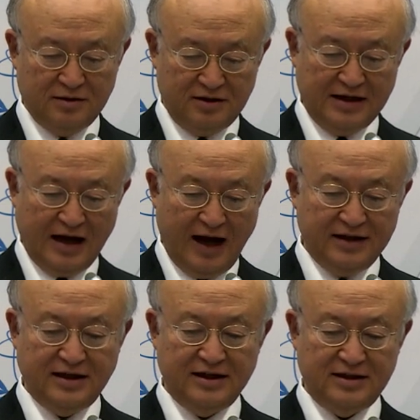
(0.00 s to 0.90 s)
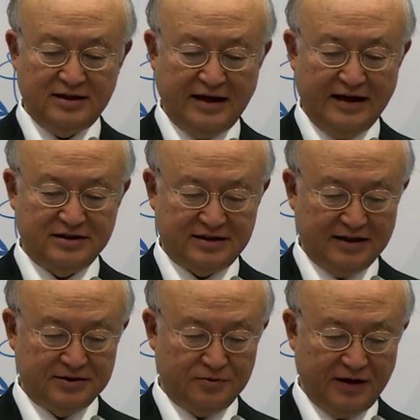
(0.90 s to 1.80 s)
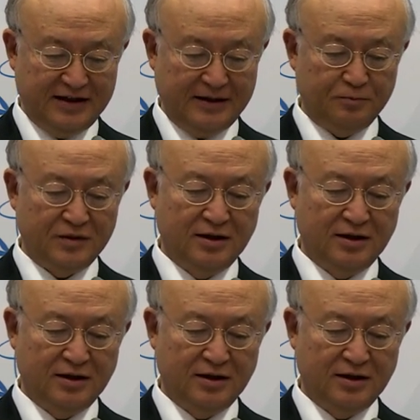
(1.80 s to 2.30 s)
The IAEA stands ready